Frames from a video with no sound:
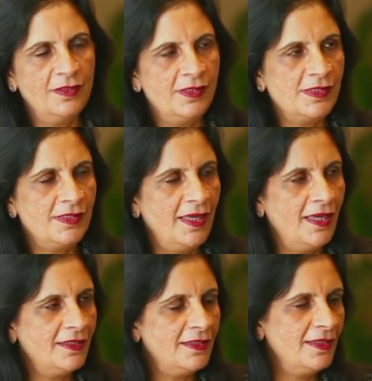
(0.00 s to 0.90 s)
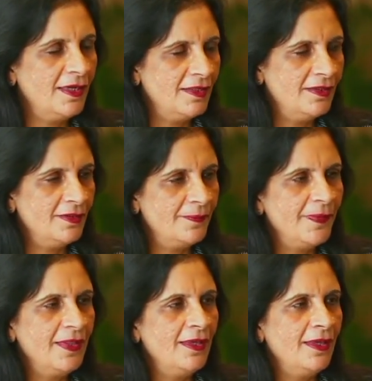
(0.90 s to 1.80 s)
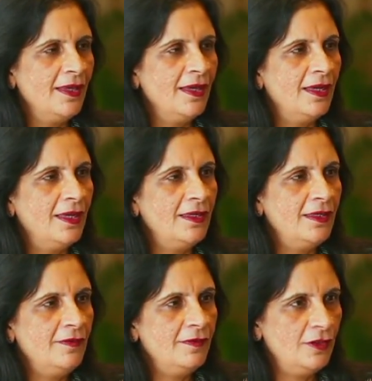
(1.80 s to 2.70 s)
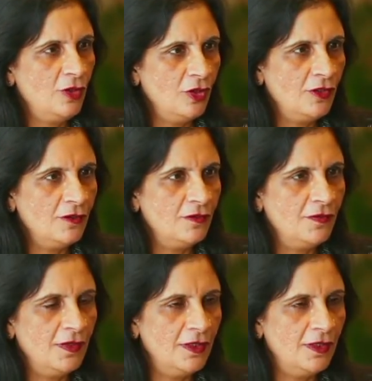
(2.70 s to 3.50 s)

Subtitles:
this, that and the other. I even thought of,